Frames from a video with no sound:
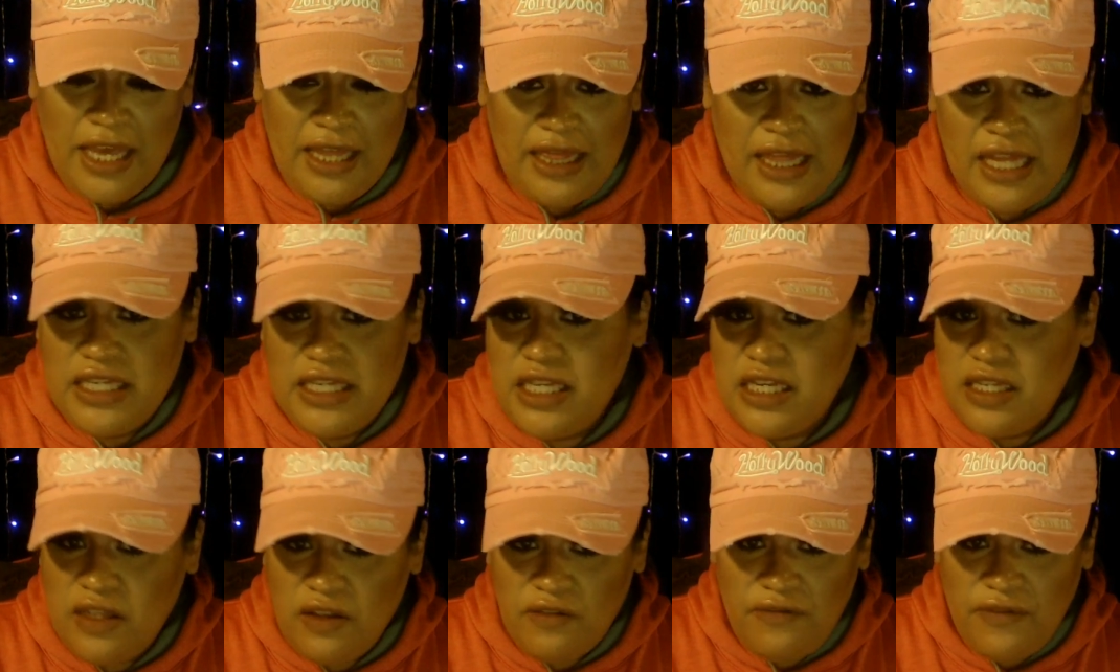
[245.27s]

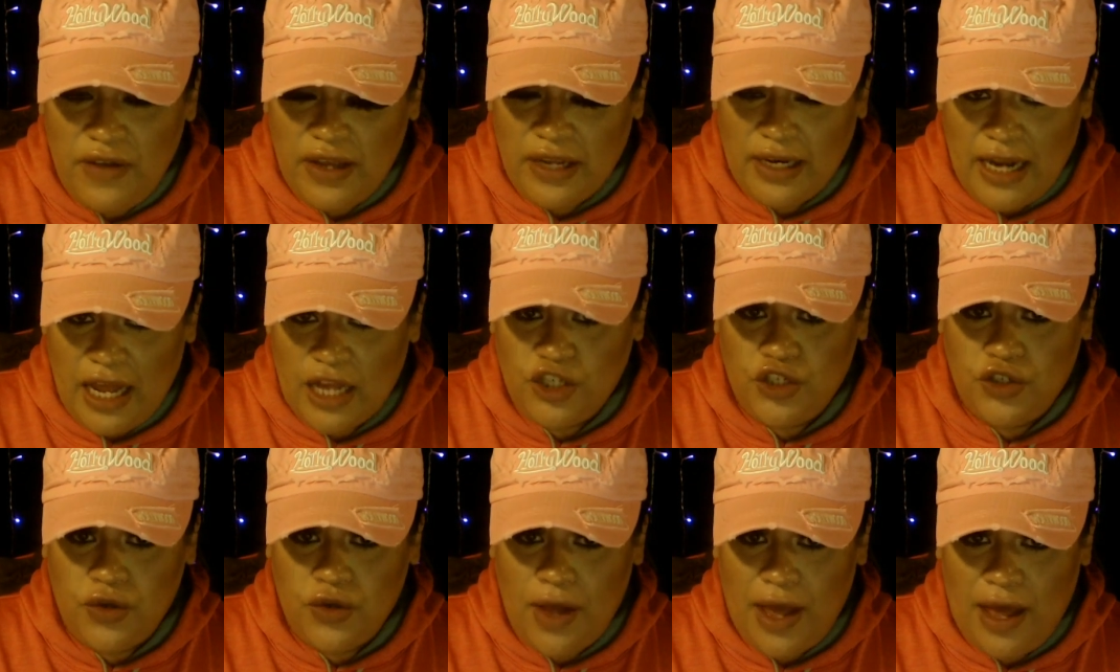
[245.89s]
This is a
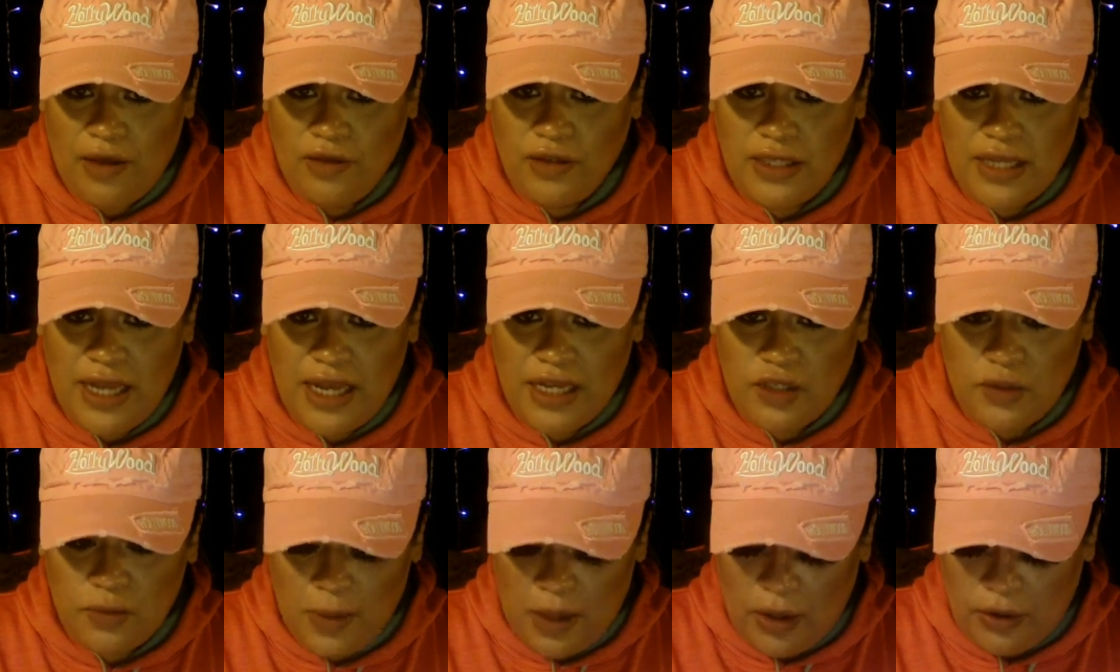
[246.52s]
financial house
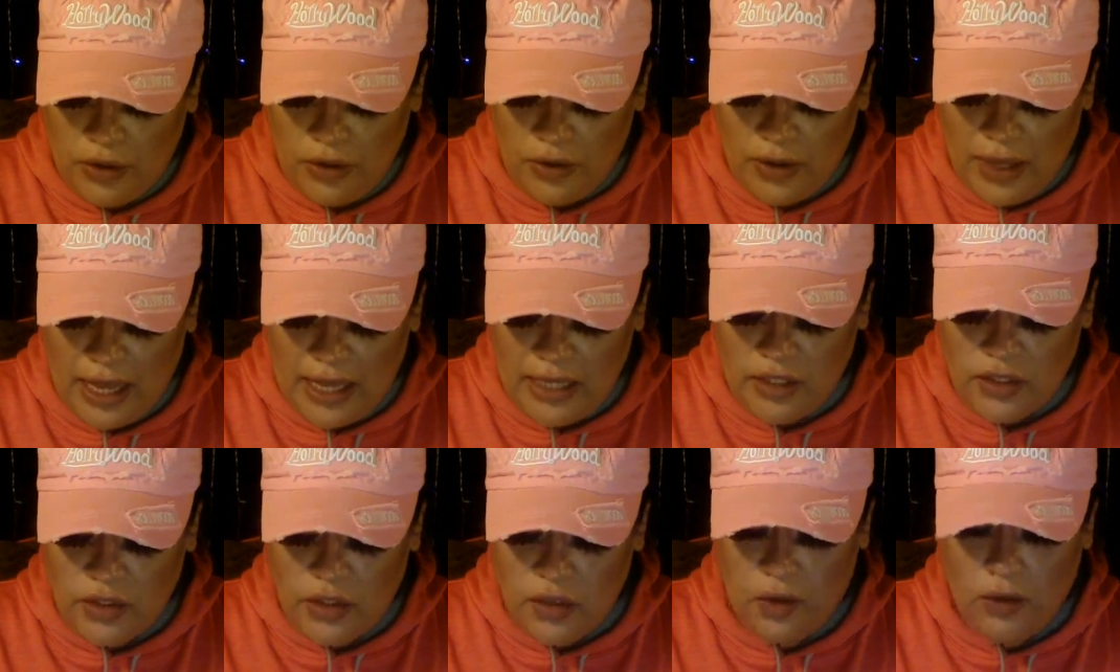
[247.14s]
as well, you
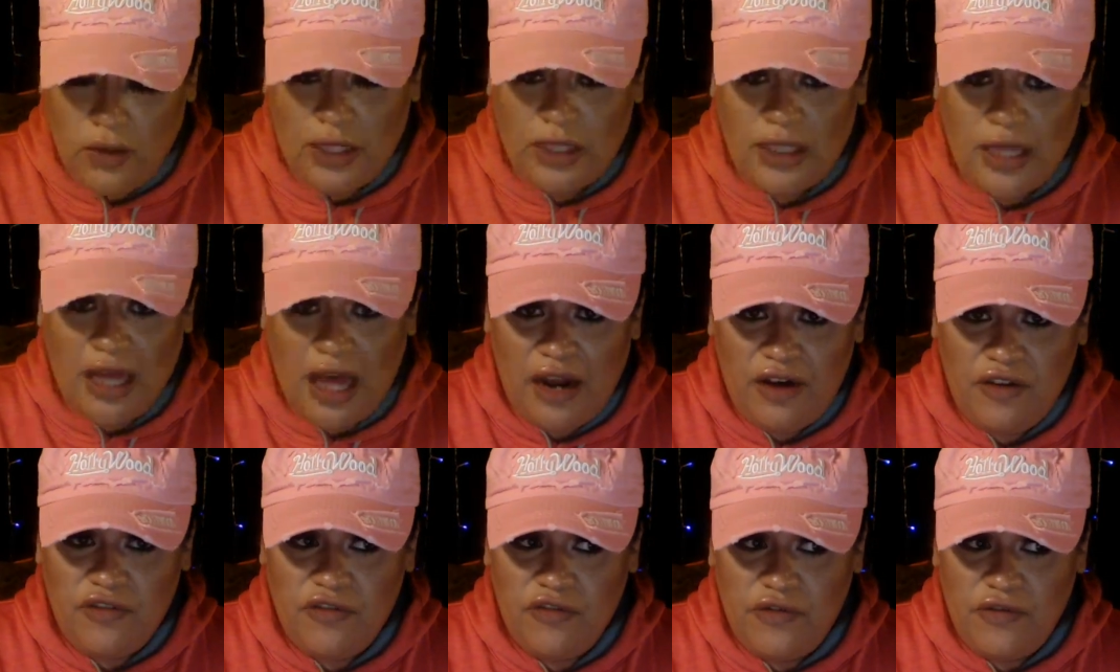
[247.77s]
guys. So a
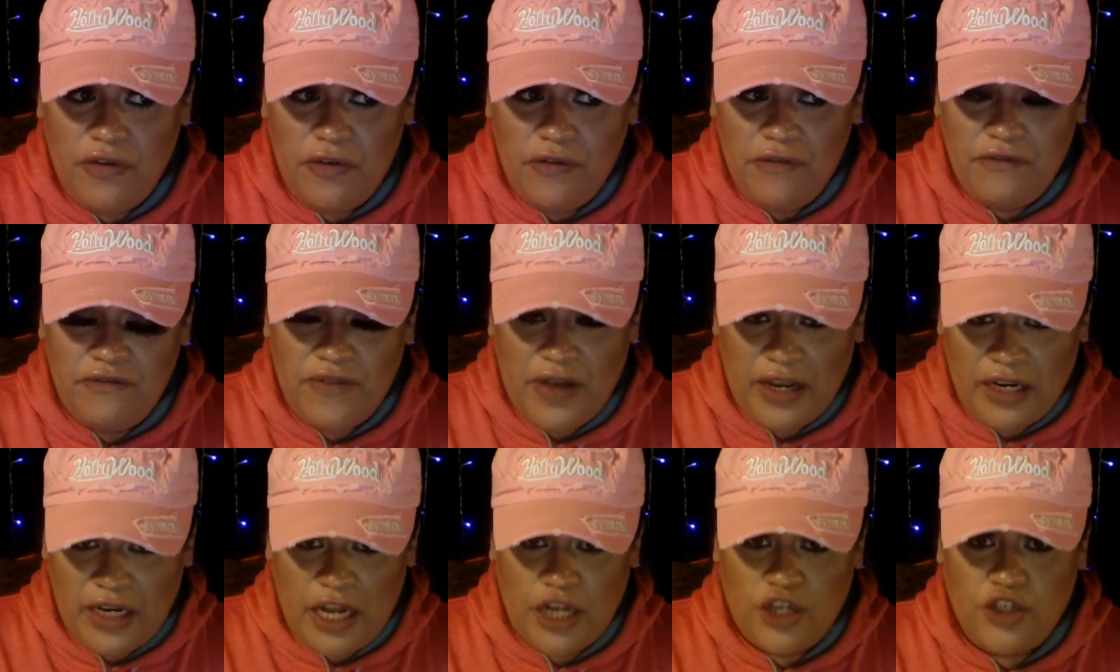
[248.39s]
lot of
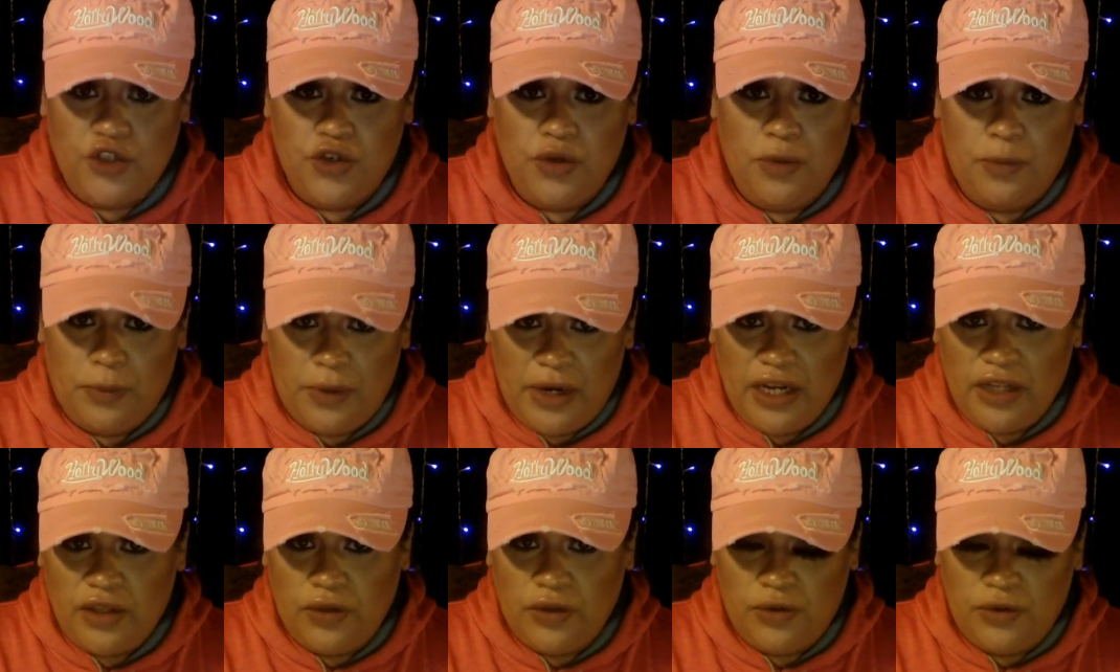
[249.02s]
financial
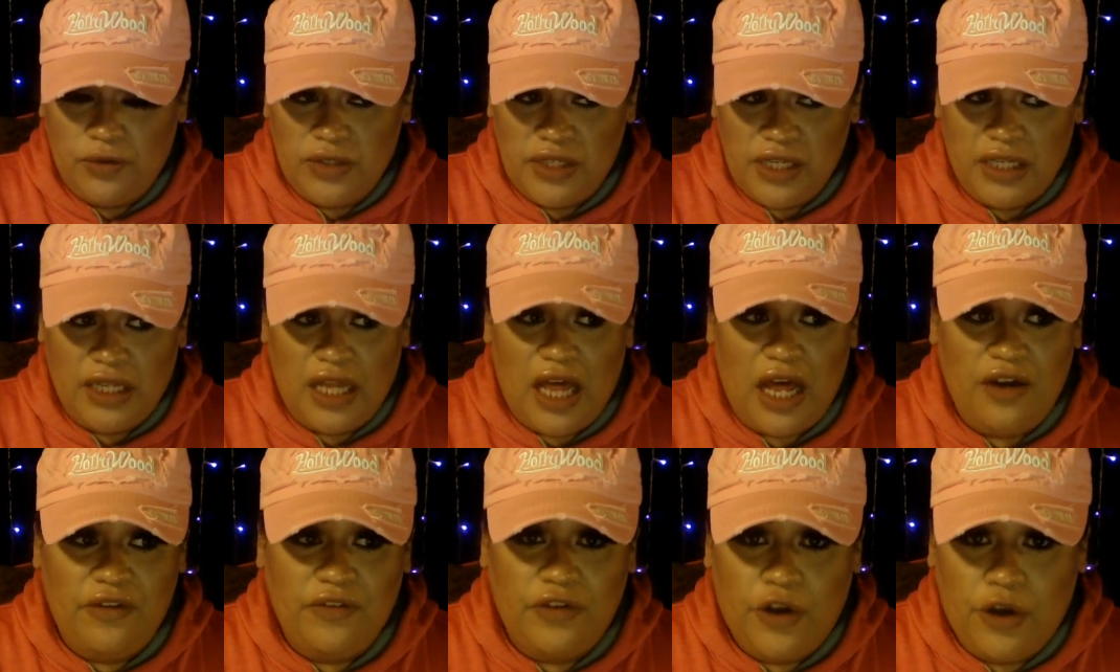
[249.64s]
breakthroughs, a
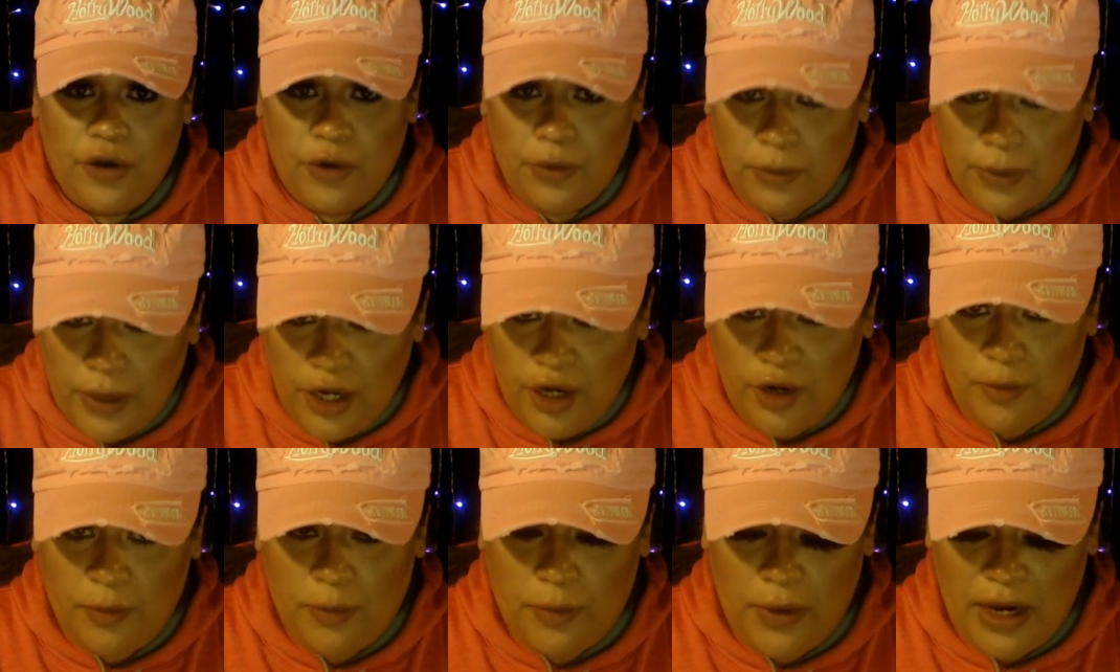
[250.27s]
lot of
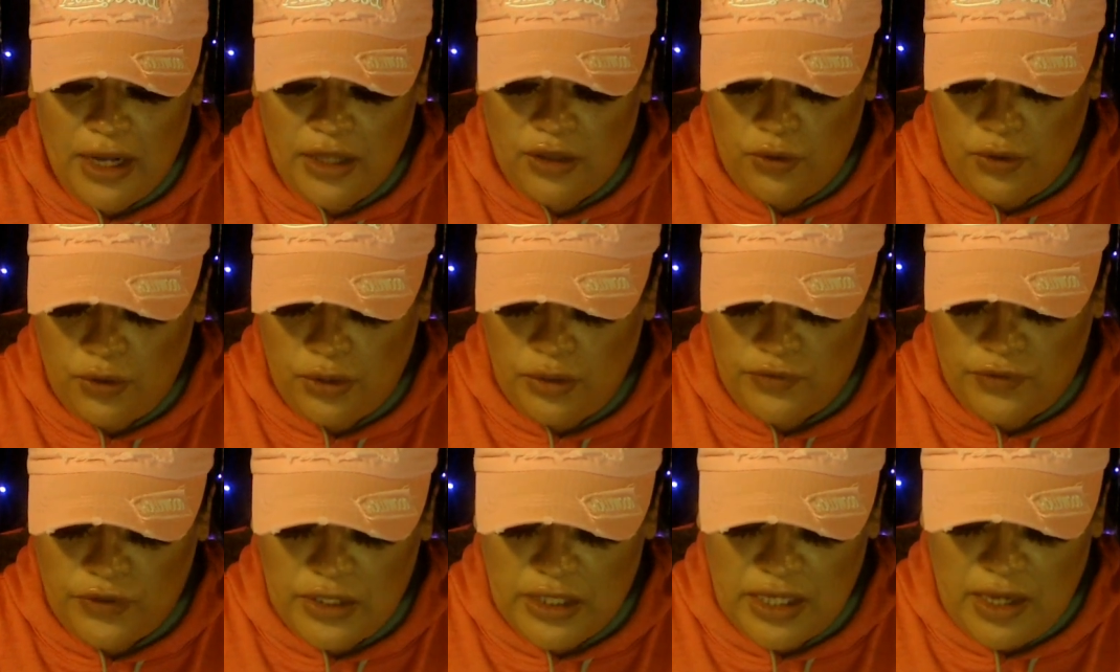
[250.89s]
career
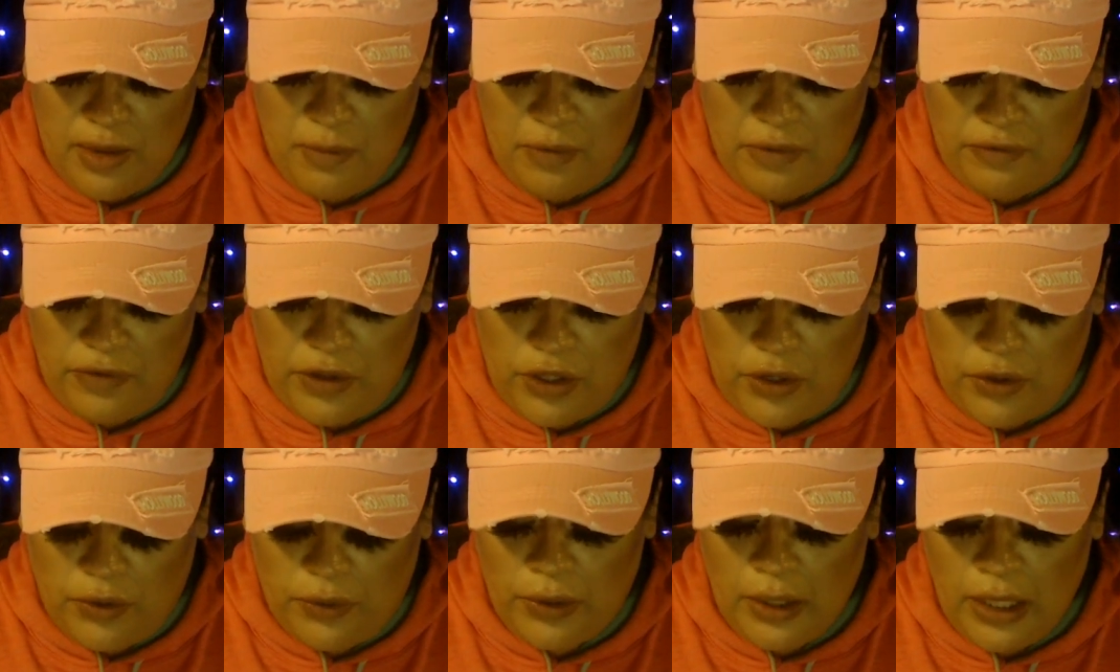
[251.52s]
breakthroughs for some of
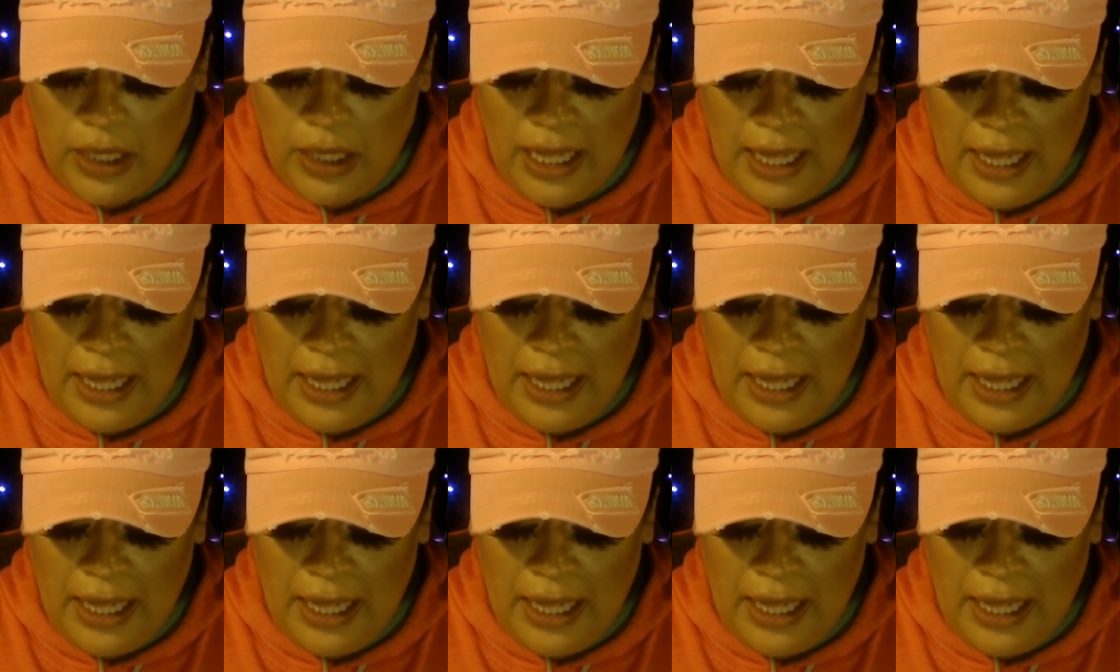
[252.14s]
you.